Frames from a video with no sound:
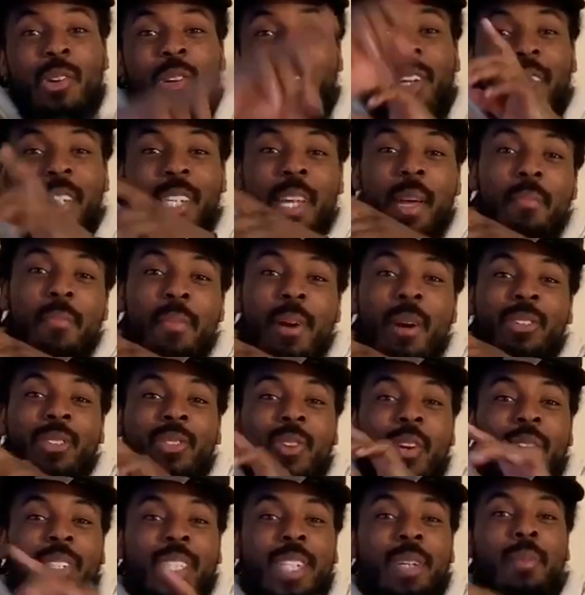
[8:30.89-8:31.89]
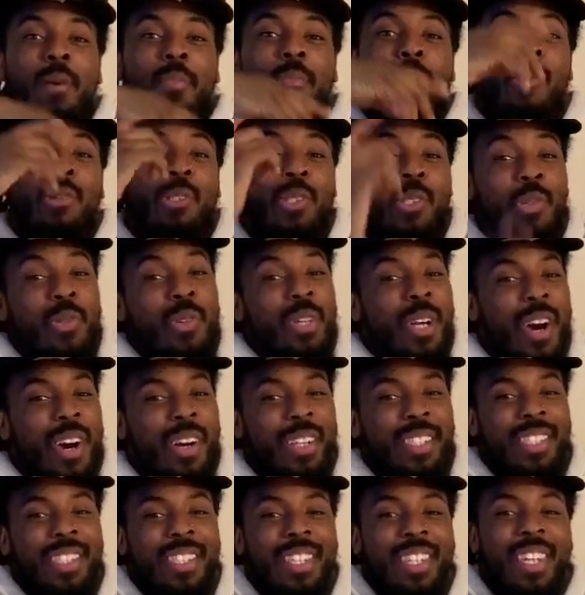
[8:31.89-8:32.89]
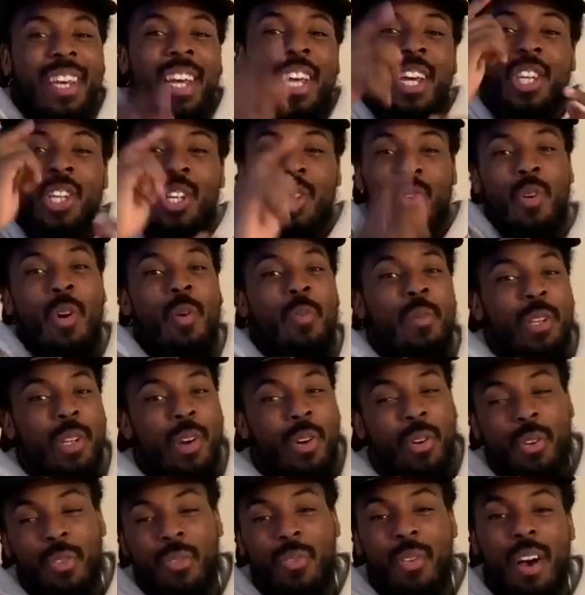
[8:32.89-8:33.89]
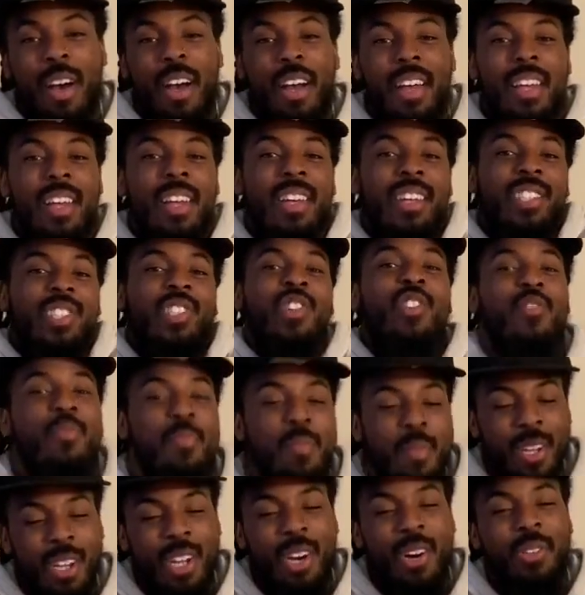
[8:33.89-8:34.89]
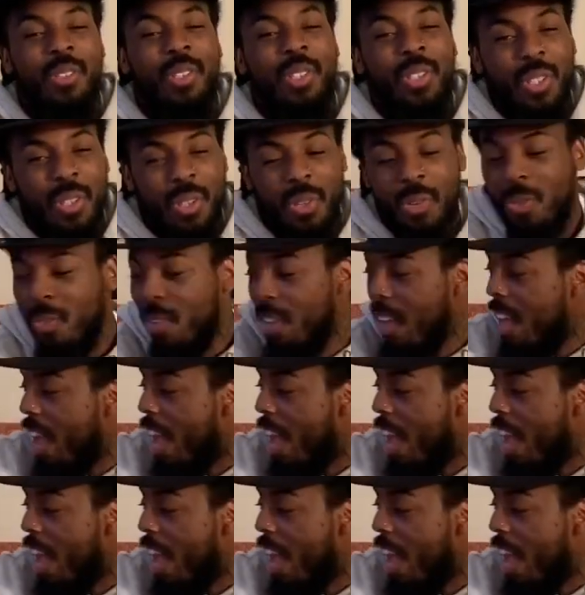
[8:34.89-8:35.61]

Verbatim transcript: Click that bell so every time I post new content, you will be notified. So for me, your host Toon,